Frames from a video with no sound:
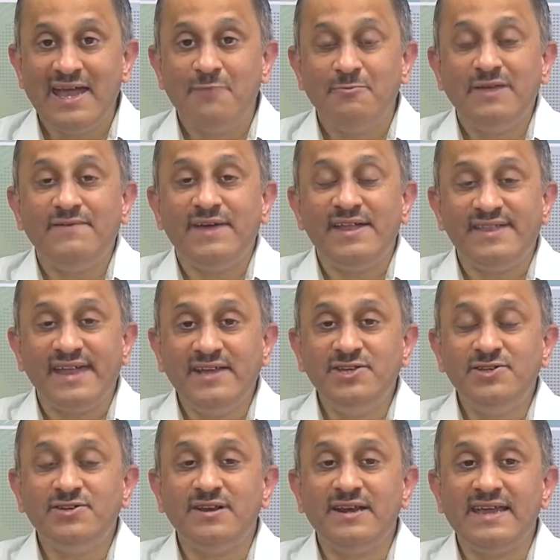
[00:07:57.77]
We have
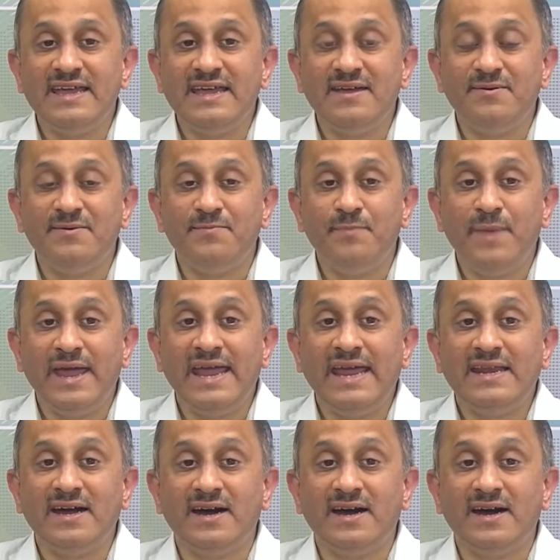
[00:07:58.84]
essentially made a